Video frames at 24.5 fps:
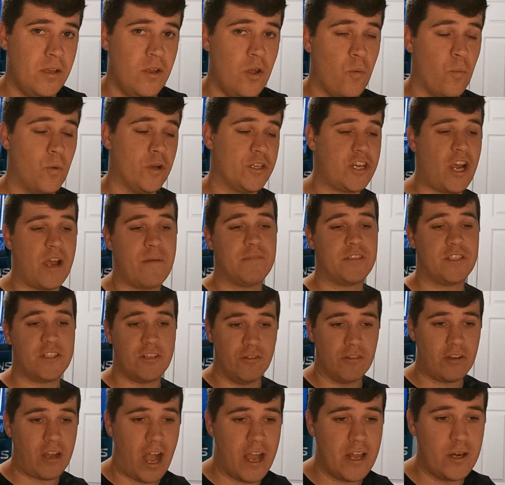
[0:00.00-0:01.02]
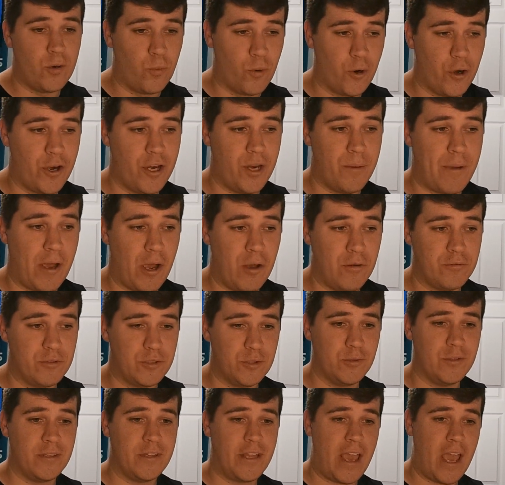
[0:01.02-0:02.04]
Which I'm still kind of worried about
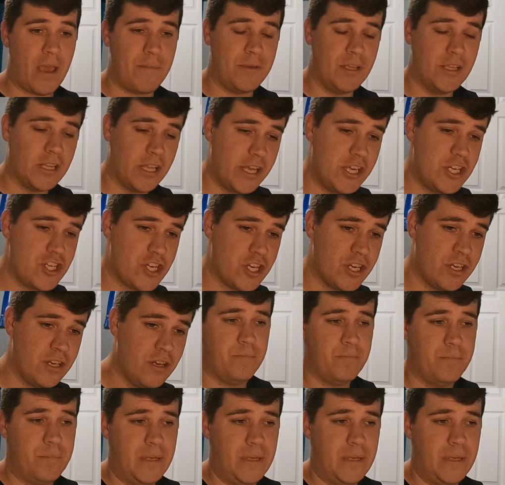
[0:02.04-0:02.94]
doing the emulation,